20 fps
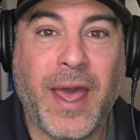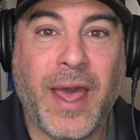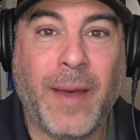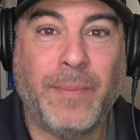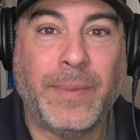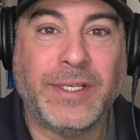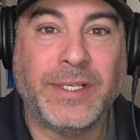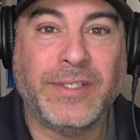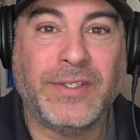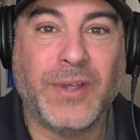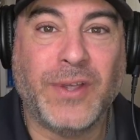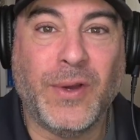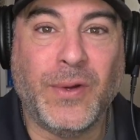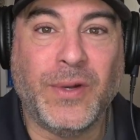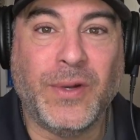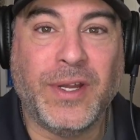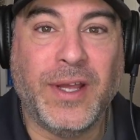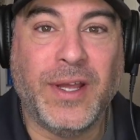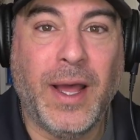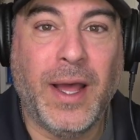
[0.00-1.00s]

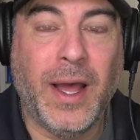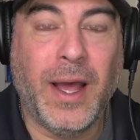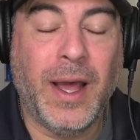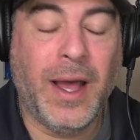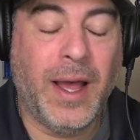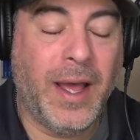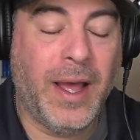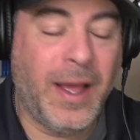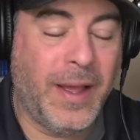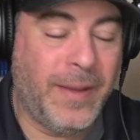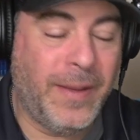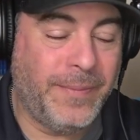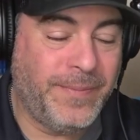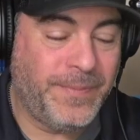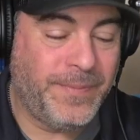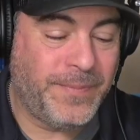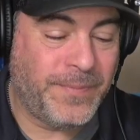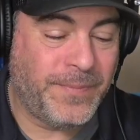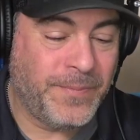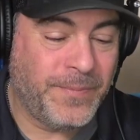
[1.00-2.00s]
episode.
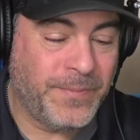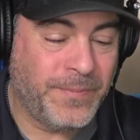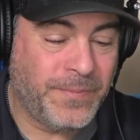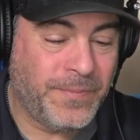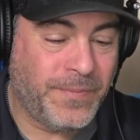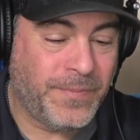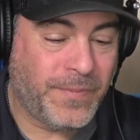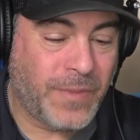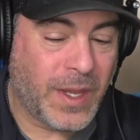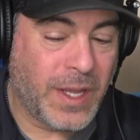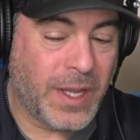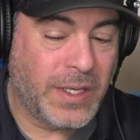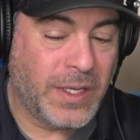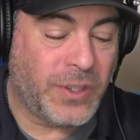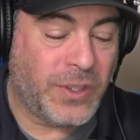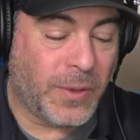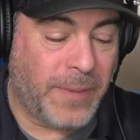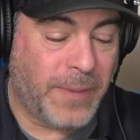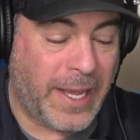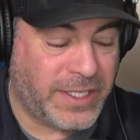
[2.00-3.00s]

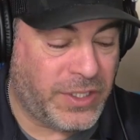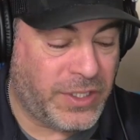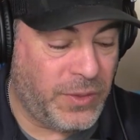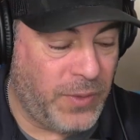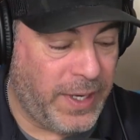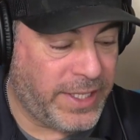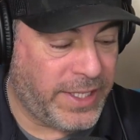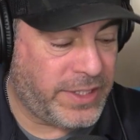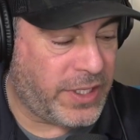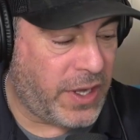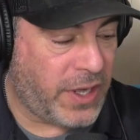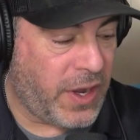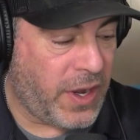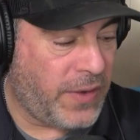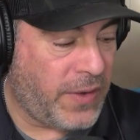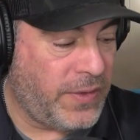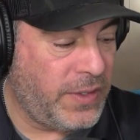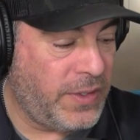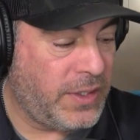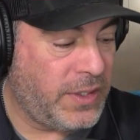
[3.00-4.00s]
So about 2 weeks
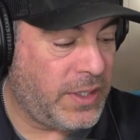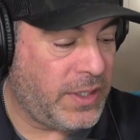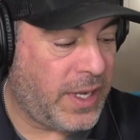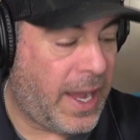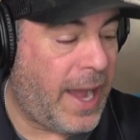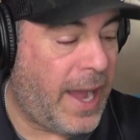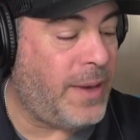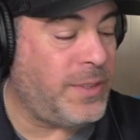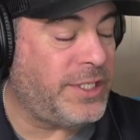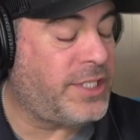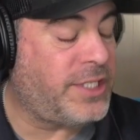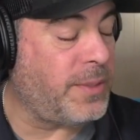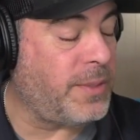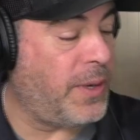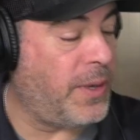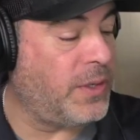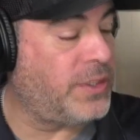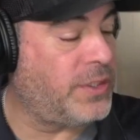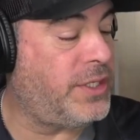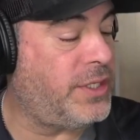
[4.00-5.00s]
ago, I was
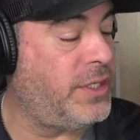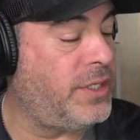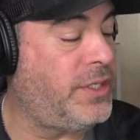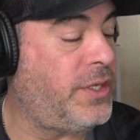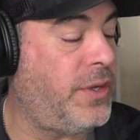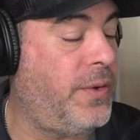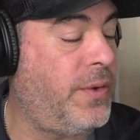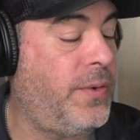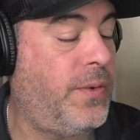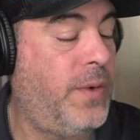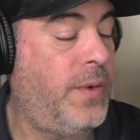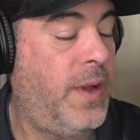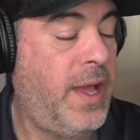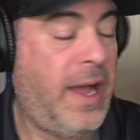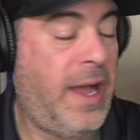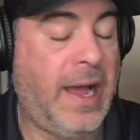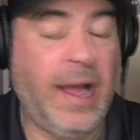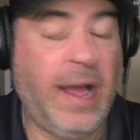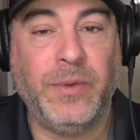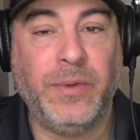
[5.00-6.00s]
supposed to do
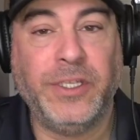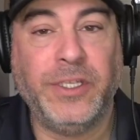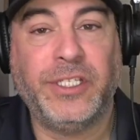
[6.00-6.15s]
a